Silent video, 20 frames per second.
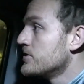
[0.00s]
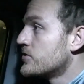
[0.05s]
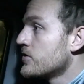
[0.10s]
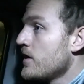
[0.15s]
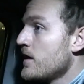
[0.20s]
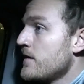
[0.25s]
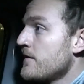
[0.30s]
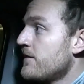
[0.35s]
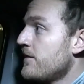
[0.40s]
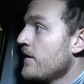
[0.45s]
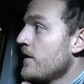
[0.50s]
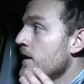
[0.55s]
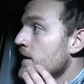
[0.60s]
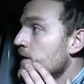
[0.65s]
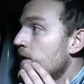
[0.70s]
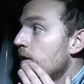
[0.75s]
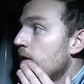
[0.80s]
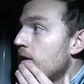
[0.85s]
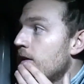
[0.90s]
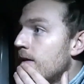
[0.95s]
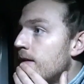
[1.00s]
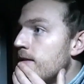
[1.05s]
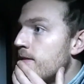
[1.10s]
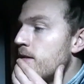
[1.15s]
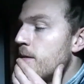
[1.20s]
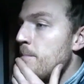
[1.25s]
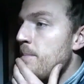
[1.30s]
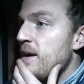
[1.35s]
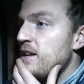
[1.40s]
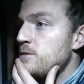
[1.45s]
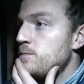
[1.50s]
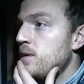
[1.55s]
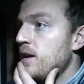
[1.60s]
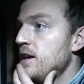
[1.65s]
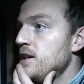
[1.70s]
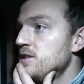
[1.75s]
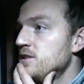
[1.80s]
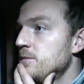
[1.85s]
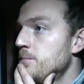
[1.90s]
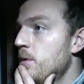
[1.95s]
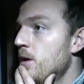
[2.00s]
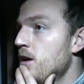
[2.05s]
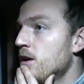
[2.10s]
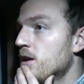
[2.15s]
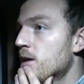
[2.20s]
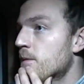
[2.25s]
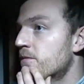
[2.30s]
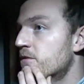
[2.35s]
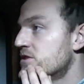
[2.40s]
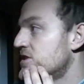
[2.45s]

try and find the best place to park up for